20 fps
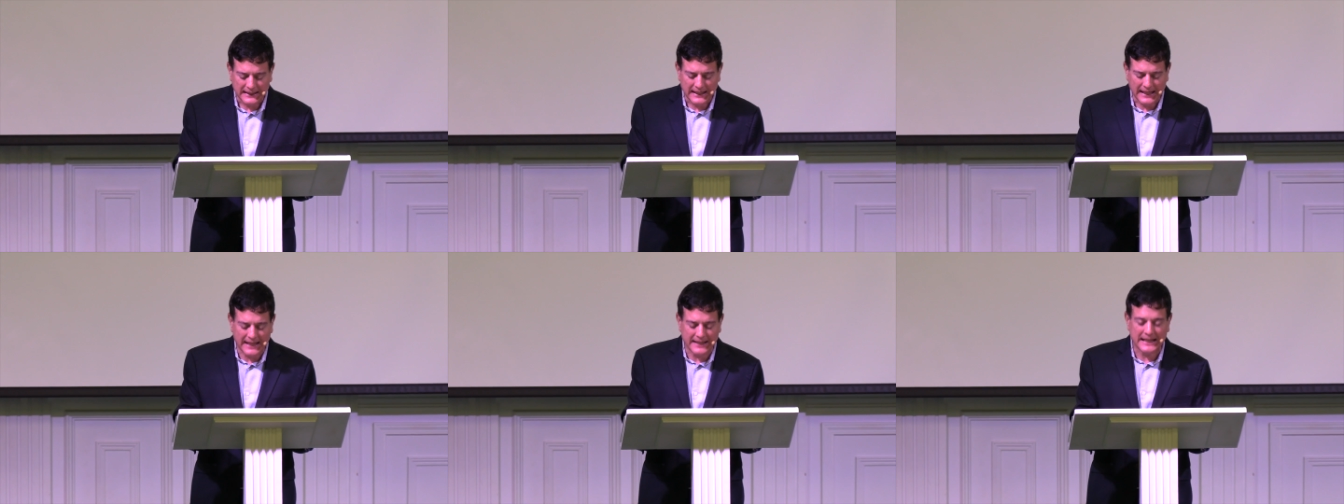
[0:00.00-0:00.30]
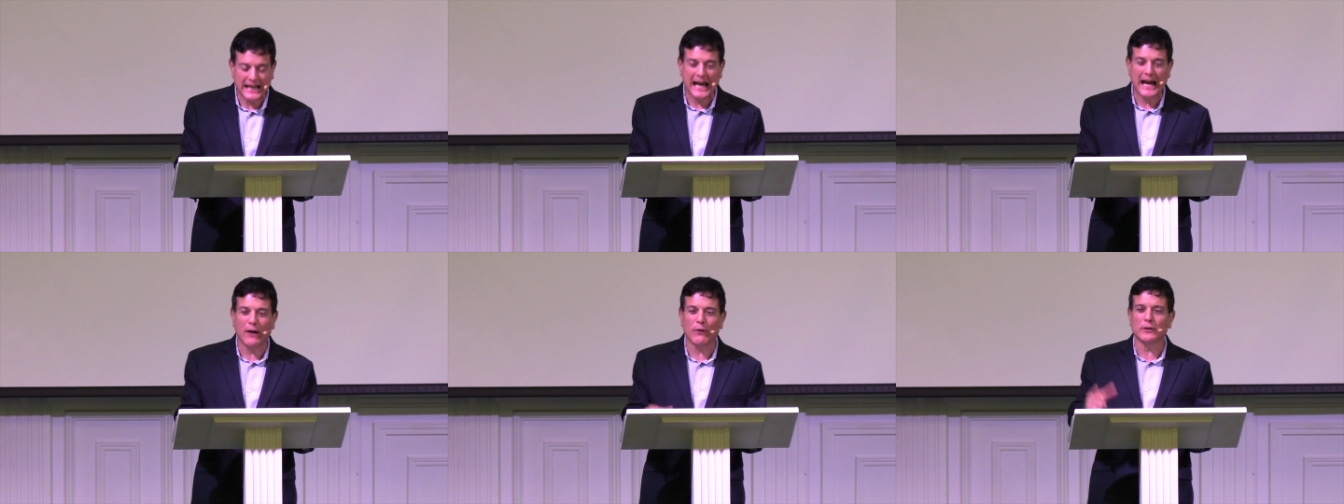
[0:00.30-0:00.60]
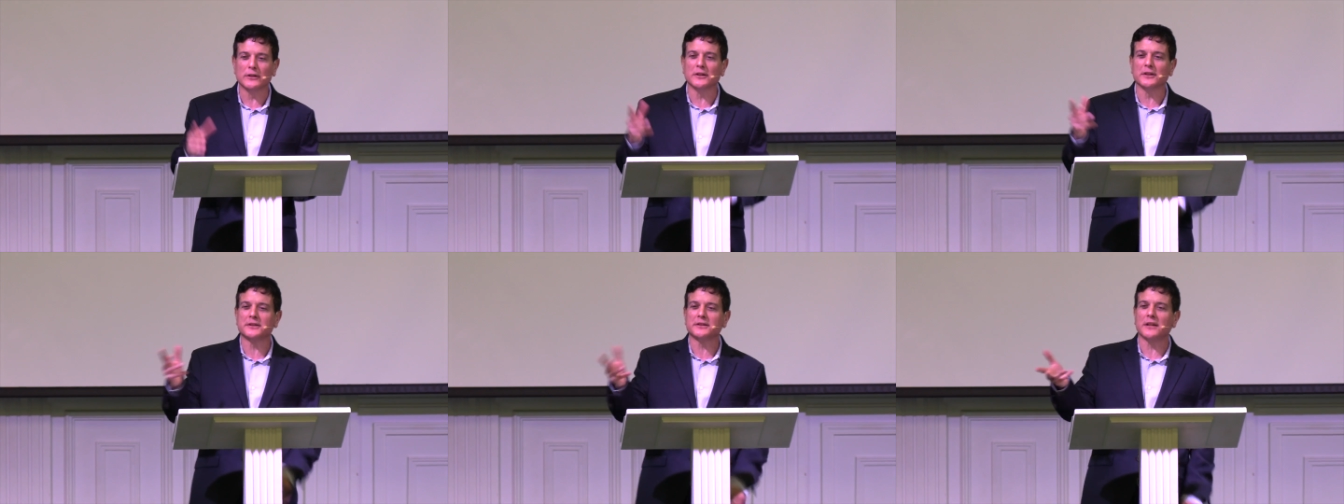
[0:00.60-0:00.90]
And now
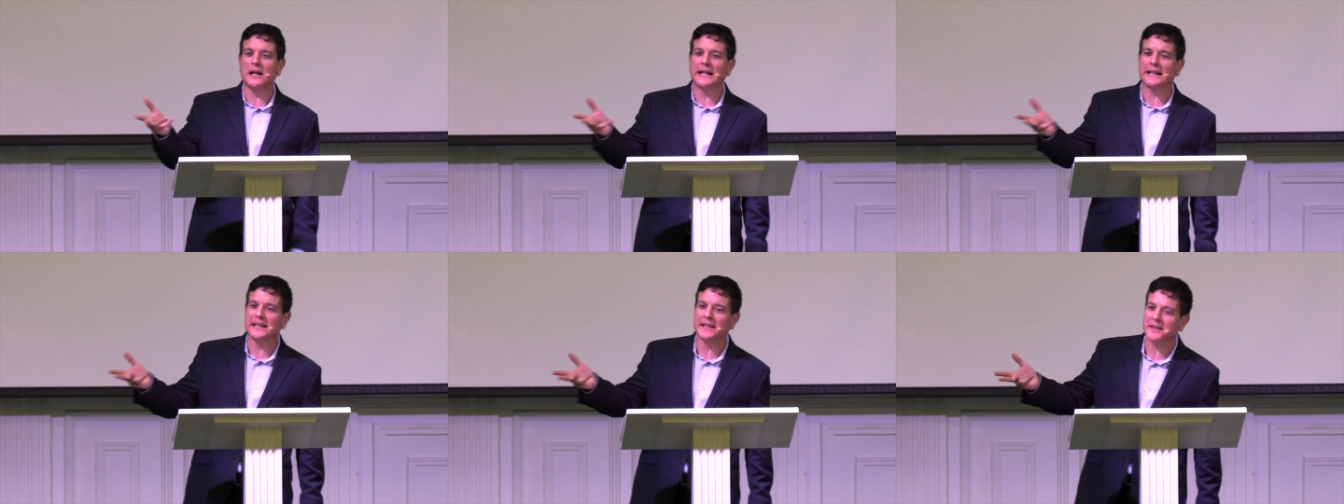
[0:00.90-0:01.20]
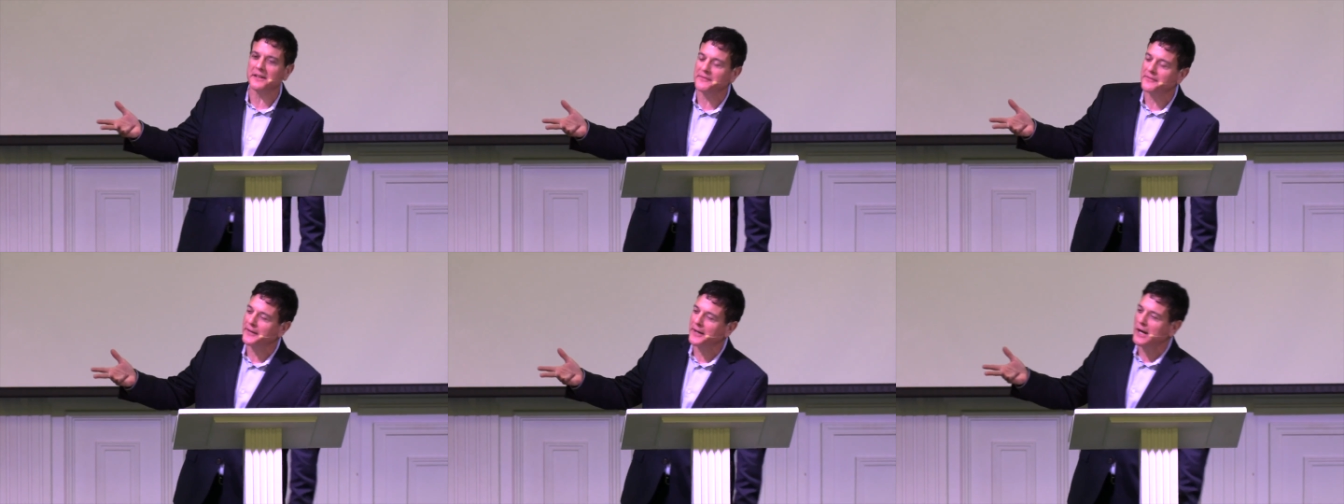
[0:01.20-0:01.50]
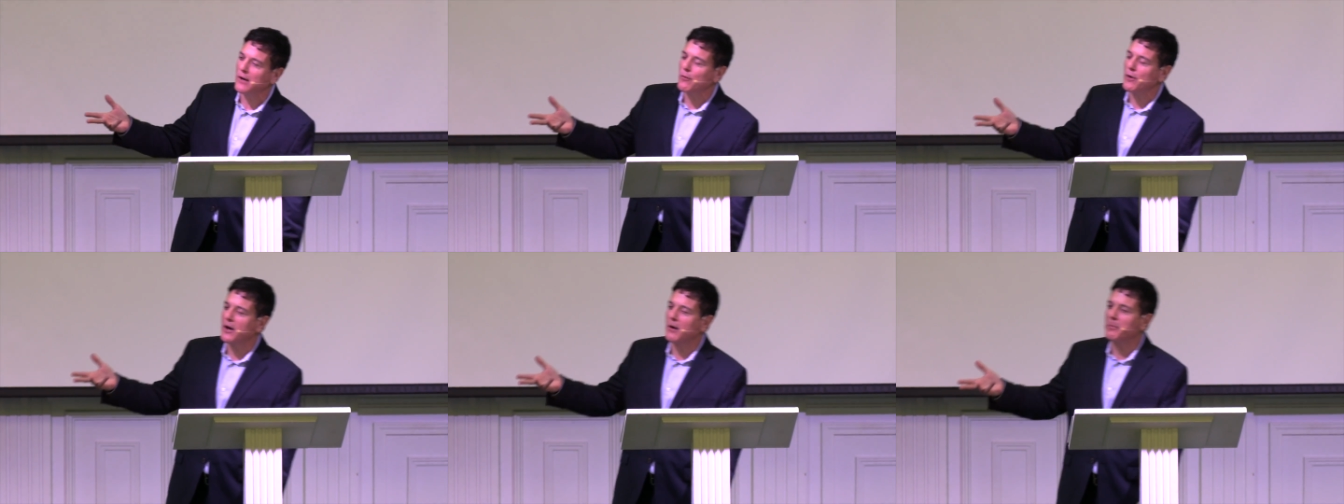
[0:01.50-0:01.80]
it looks like it could
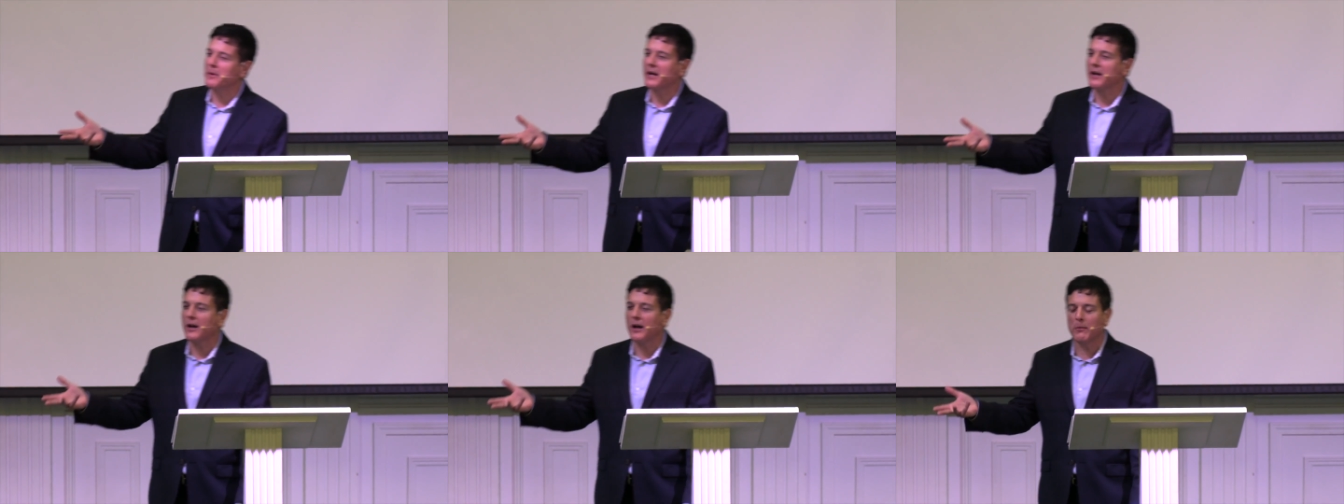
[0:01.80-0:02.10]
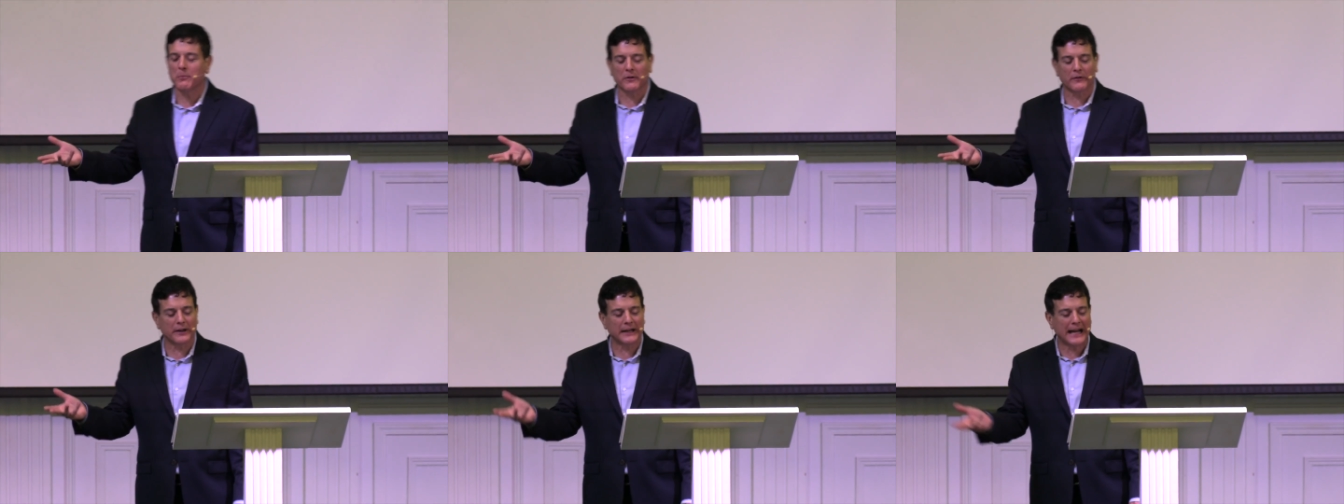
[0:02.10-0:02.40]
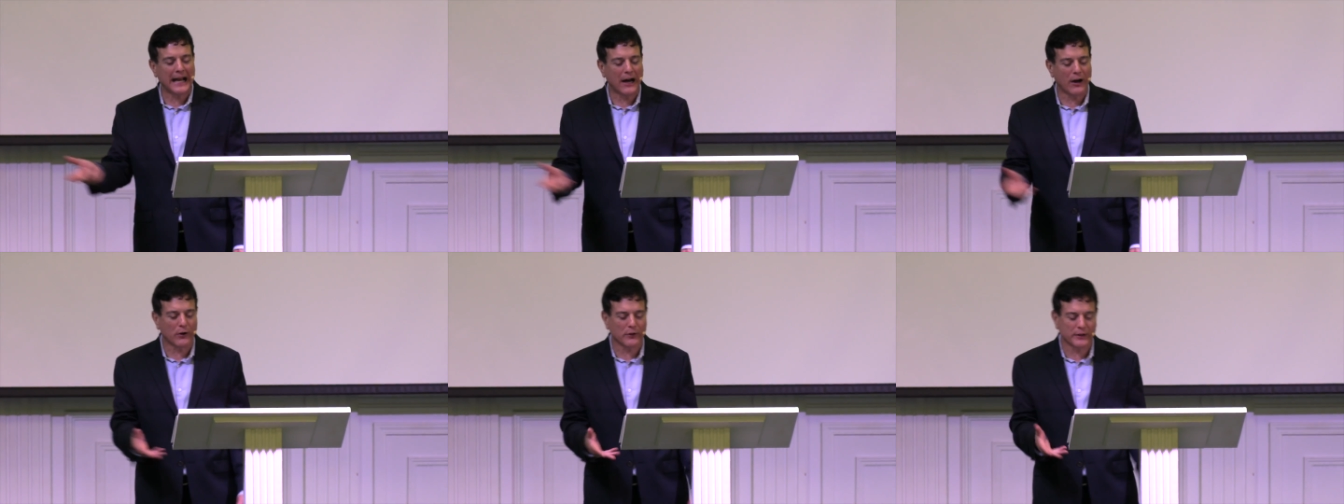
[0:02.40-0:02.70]
very well become a
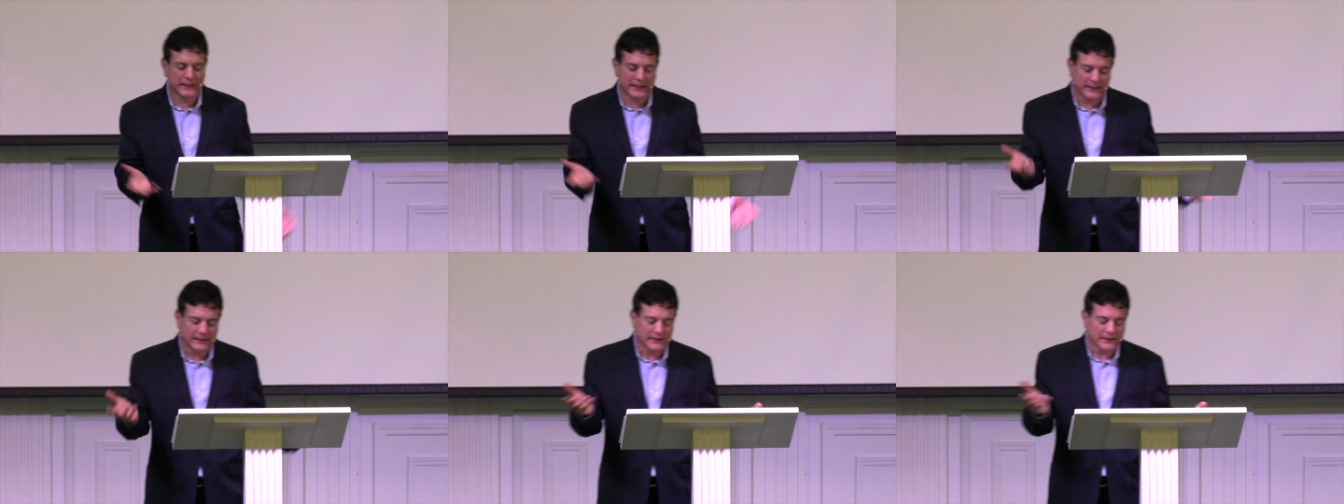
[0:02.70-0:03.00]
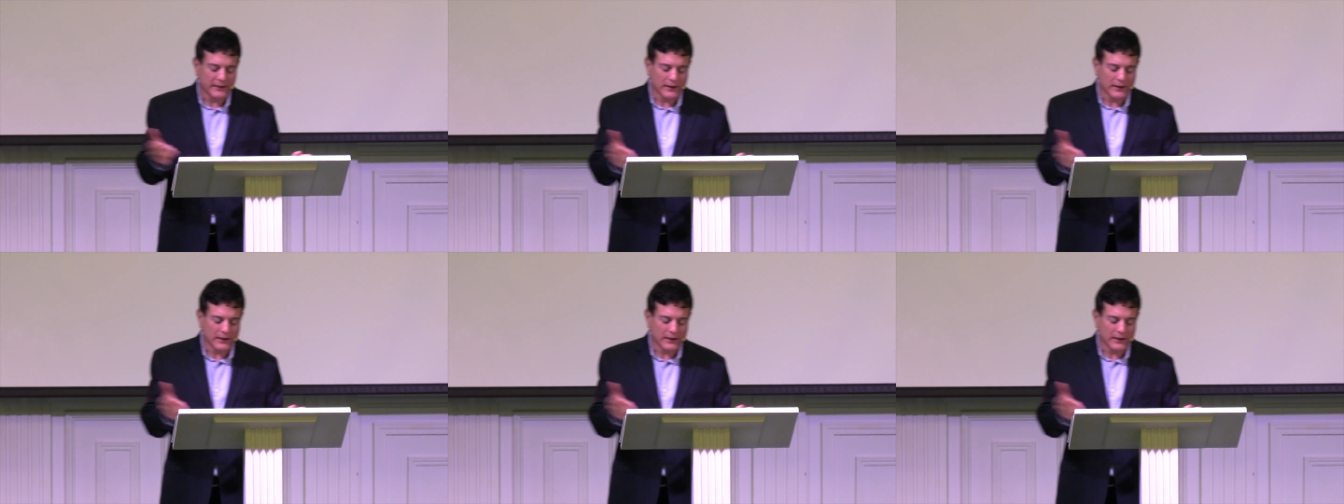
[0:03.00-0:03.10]
reality.